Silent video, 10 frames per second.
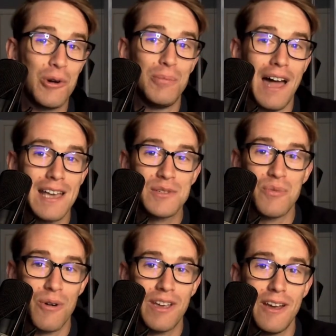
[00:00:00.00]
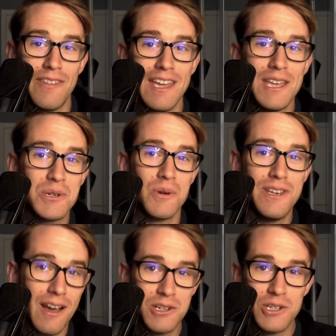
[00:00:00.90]
blast working on the
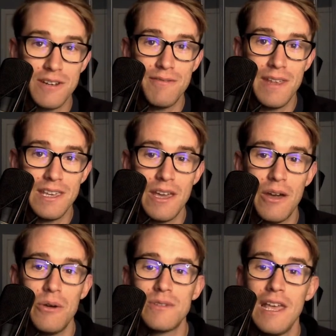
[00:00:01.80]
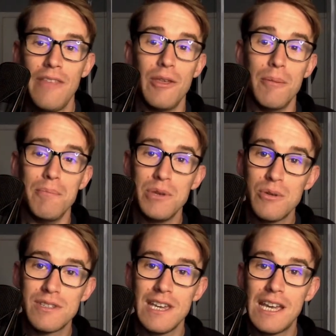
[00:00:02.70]
introduction videos, the
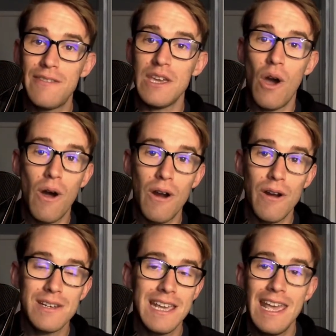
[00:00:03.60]
music, the art,